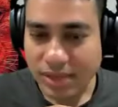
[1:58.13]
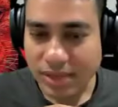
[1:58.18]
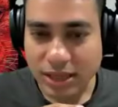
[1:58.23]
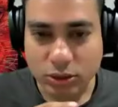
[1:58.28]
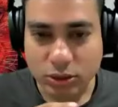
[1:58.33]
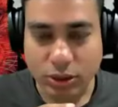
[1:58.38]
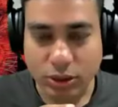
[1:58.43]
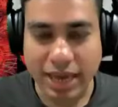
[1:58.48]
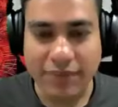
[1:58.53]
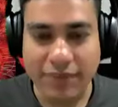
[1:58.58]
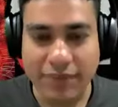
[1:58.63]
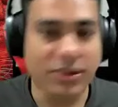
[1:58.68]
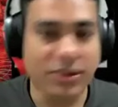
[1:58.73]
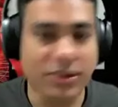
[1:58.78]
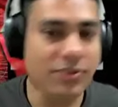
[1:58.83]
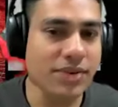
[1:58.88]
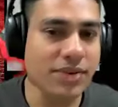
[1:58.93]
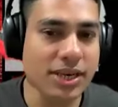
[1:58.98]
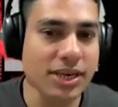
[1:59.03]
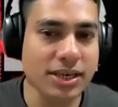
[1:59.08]
So every
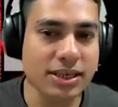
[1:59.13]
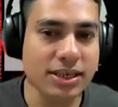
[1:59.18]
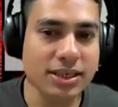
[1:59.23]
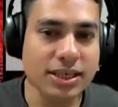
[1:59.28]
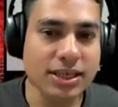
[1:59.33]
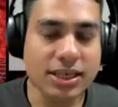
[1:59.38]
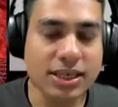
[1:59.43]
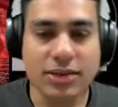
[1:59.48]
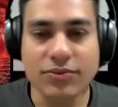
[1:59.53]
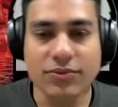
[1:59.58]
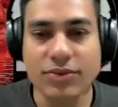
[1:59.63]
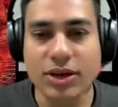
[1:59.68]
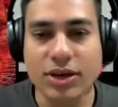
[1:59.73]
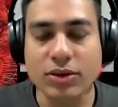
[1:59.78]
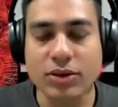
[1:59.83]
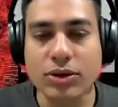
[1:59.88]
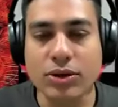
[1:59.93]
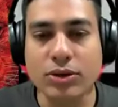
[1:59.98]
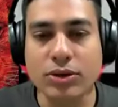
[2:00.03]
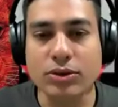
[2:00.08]
week we are
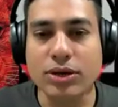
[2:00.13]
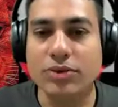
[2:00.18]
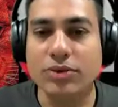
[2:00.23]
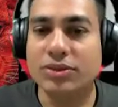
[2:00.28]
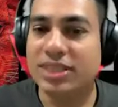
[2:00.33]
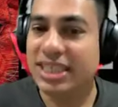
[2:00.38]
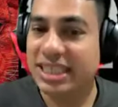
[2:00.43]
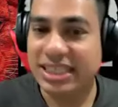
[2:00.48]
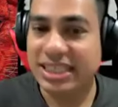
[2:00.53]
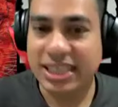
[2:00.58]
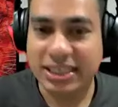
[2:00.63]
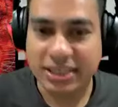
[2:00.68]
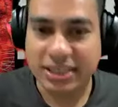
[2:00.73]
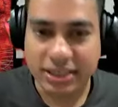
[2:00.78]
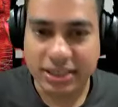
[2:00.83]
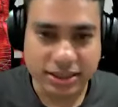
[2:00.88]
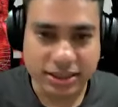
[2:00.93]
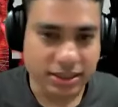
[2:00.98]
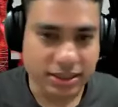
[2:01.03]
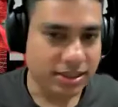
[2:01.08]
going to have 3
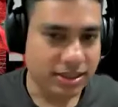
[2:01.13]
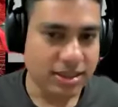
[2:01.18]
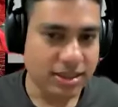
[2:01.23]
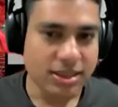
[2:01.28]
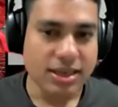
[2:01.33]
sessions.